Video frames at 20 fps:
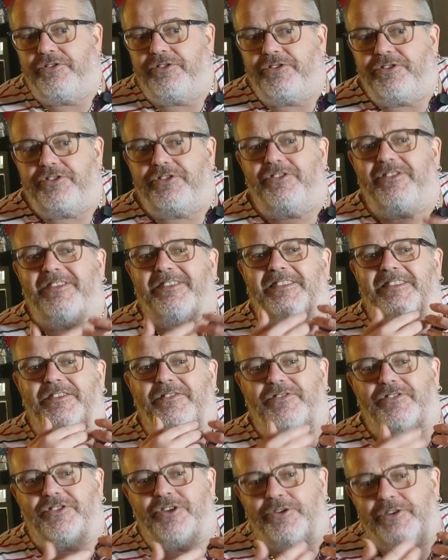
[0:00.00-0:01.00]

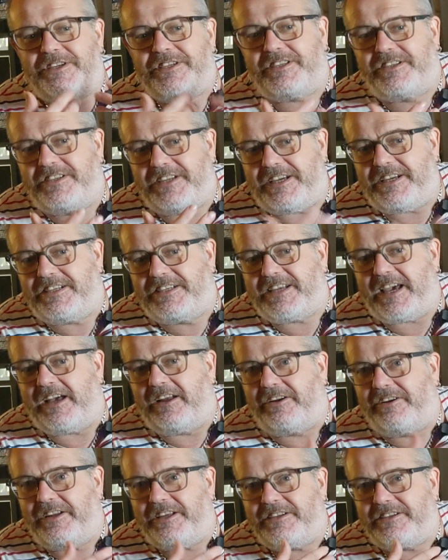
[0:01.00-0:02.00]
there is
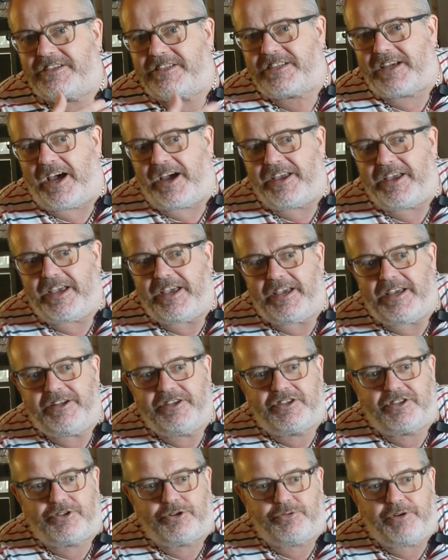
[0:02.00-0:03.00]
detail and insight
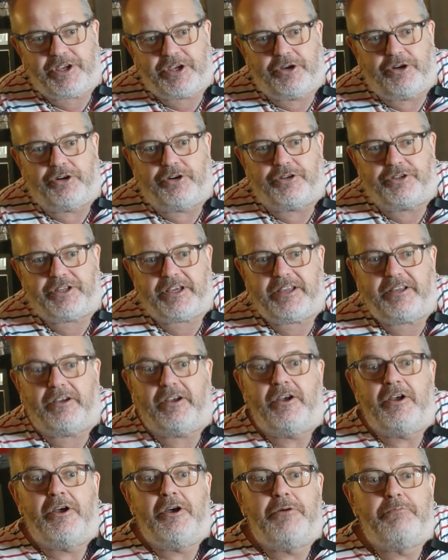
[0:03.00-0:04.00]
into the
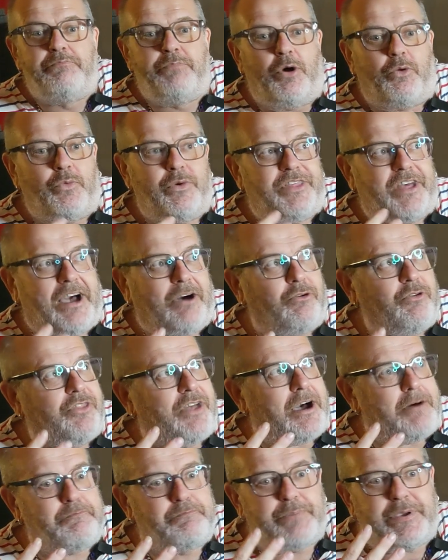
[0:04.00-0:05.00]
recording, but without
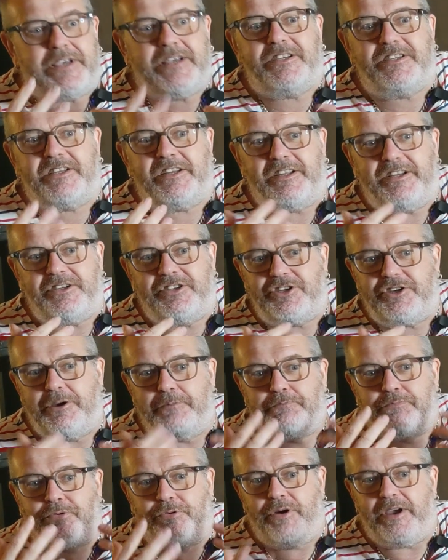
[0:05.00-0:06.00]
that piercing into
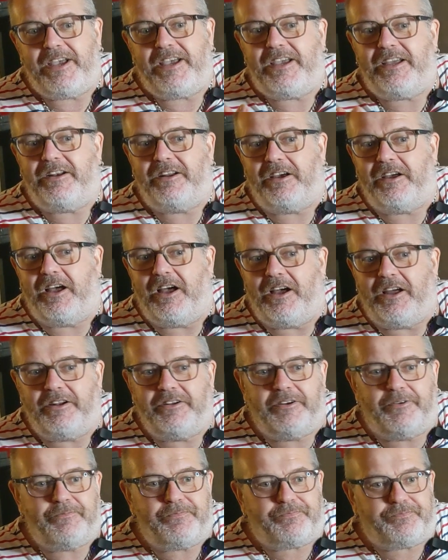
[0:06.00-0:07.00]
your brain,
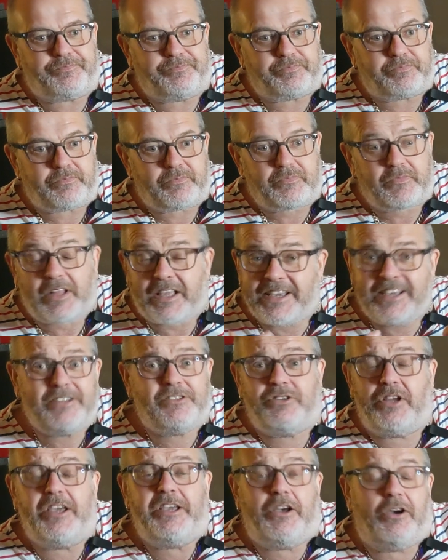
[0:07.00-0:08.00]
and
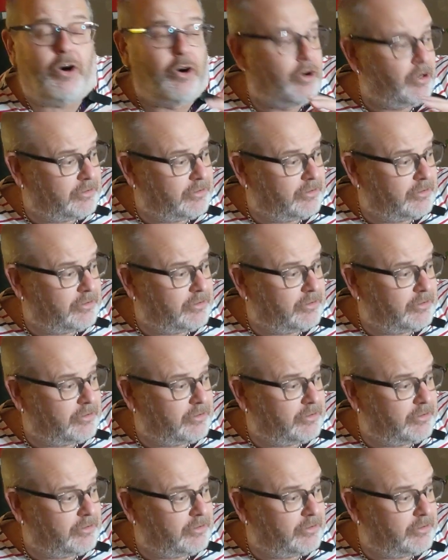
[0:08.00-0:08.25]
it